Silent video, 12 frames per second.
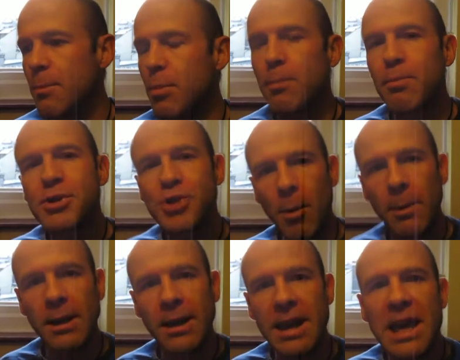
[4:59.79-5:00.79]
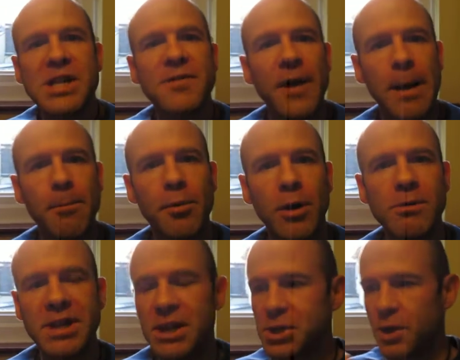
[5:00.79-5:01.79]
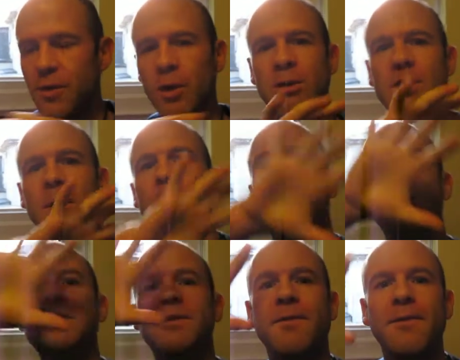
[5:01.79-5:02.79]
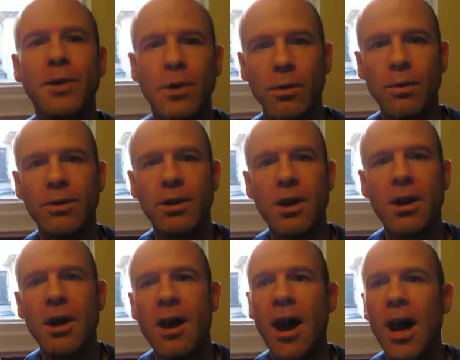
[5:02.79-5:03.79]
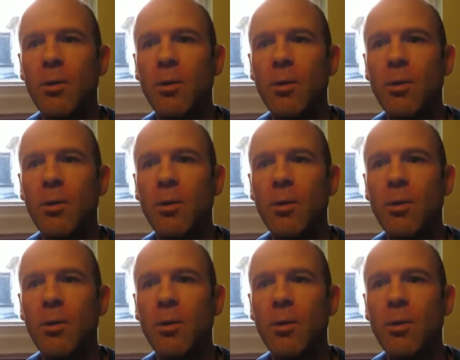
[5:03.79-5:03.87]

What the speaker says: but predominantly it's fat and protein. So if you looked at a plate of food, I